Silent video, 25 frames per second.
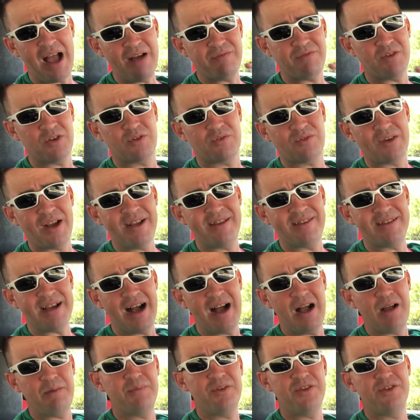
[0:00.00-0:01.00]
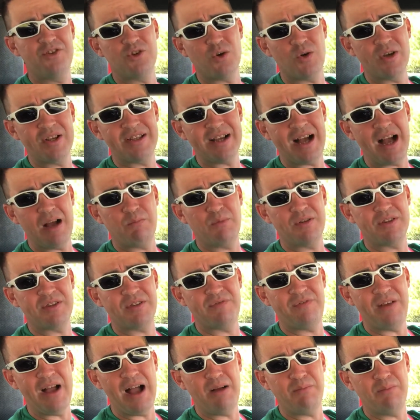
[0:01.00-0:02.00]
Have a great time. Enjoy time with
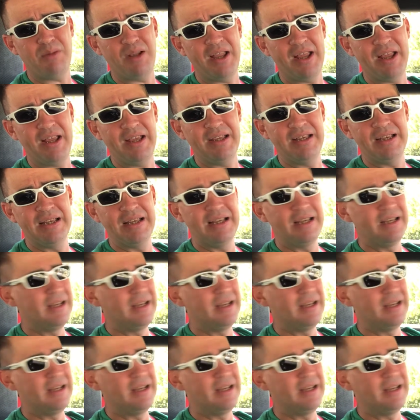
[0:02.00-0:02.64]
the family.